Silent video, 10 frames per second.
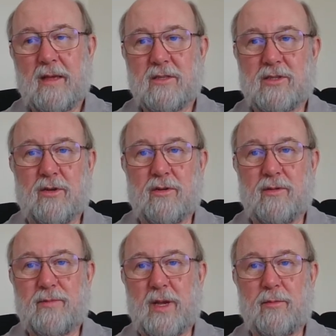
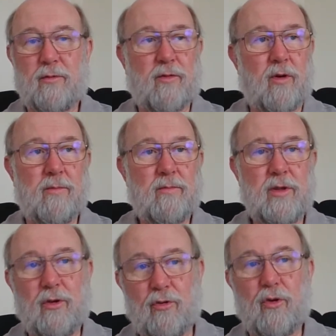certain people from
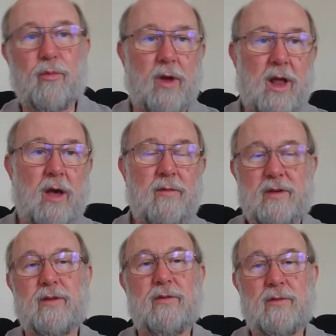Europe went over
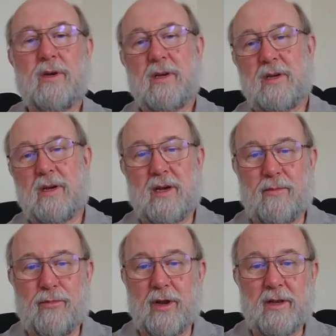to
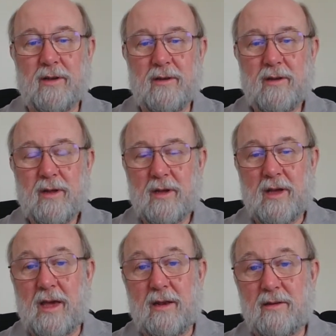Britain
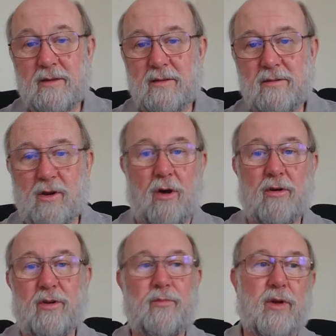and
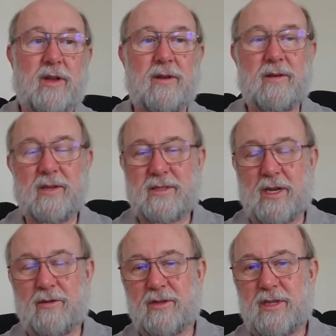conquered Britain,
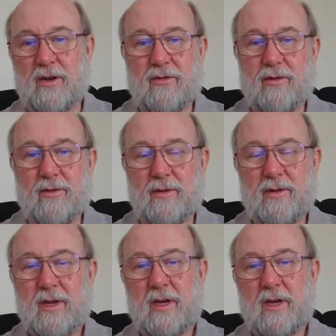etc., etc.,